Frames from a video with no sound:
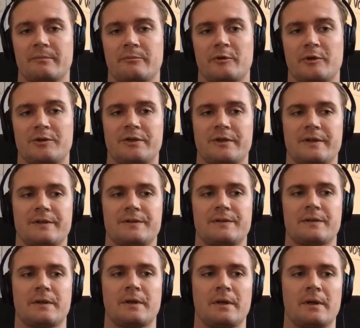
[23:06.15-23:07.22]
which is
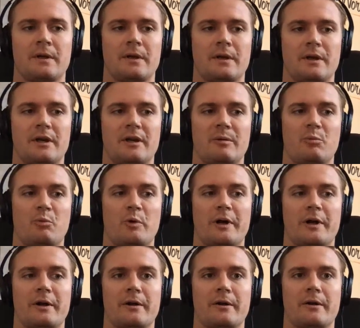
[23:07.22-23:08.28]

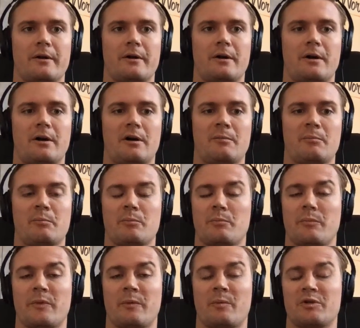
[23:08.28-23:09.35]
where
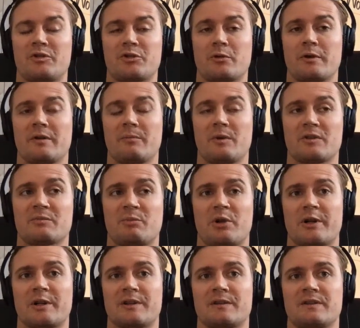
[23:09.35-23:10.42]
the majority of most
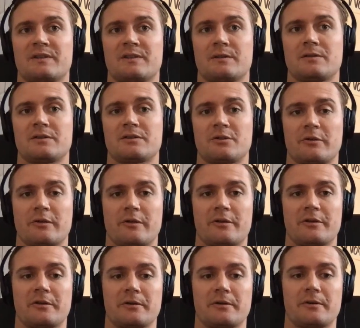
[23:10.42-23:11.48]
plugins store
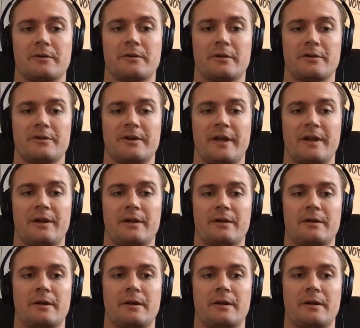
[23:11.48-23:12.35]
their data